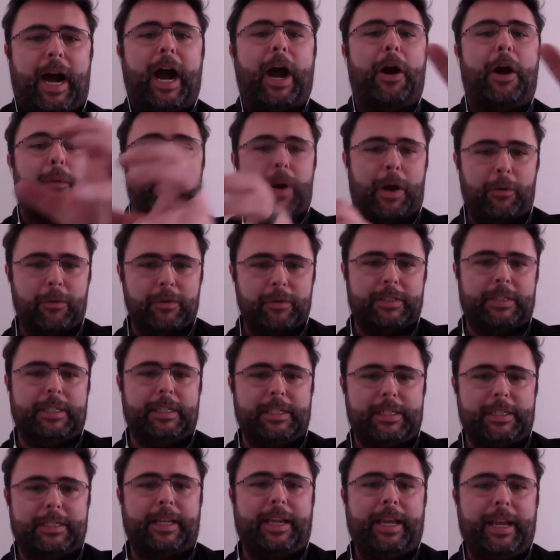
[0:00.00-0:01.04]
around
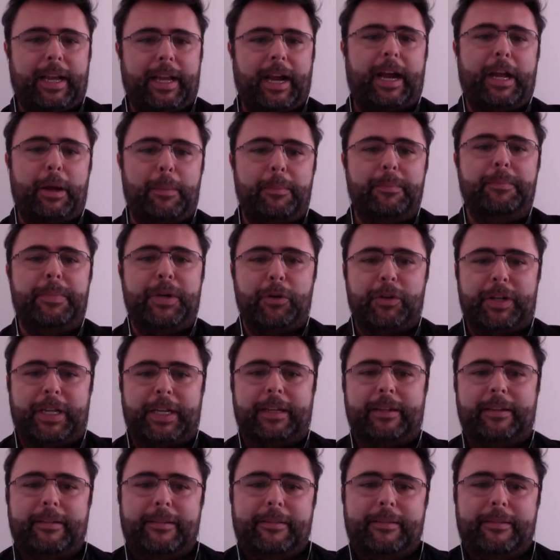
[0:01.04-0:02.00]
this thing I am building.